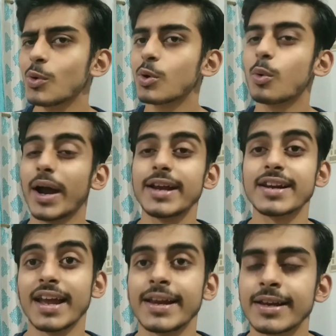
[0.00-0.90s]
go
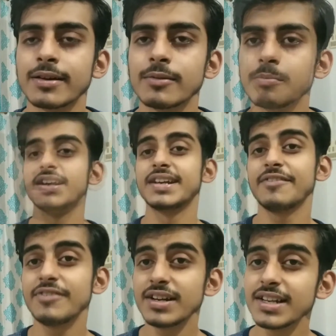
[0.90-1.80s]
quite right. It
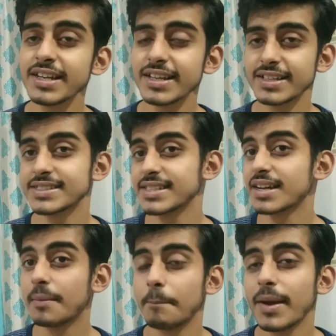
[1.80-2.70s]
definitely is
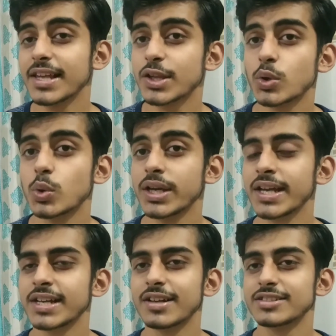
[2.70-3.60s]
a compelling story.
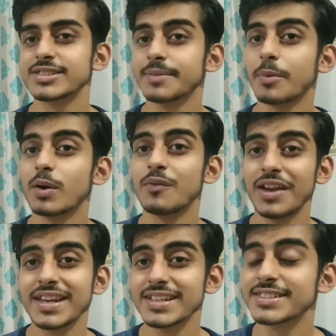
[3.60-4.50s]
It touches upon
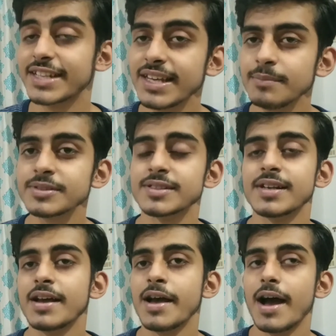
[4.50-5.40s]
various themes.
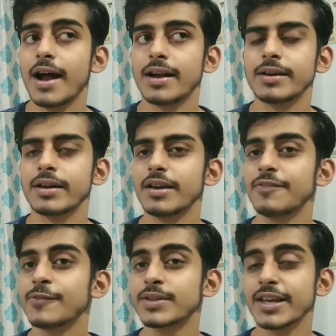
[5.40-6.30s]
And
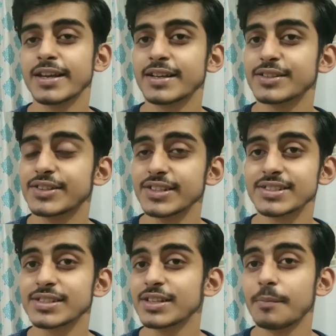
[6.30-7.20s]
if you think
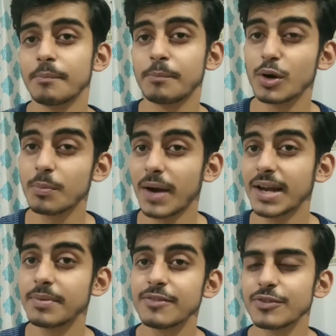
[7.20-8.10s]
this book
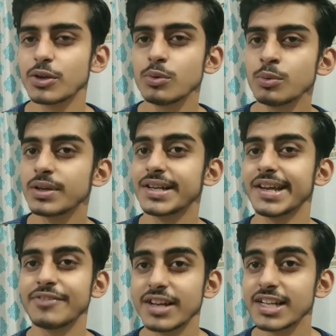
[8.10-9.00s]
might be for you,
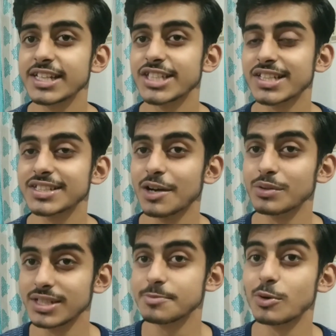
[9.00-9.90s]
definitely check this
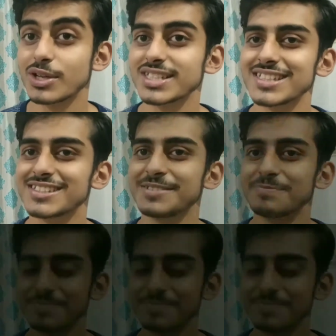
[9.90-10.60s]
out this spooky season.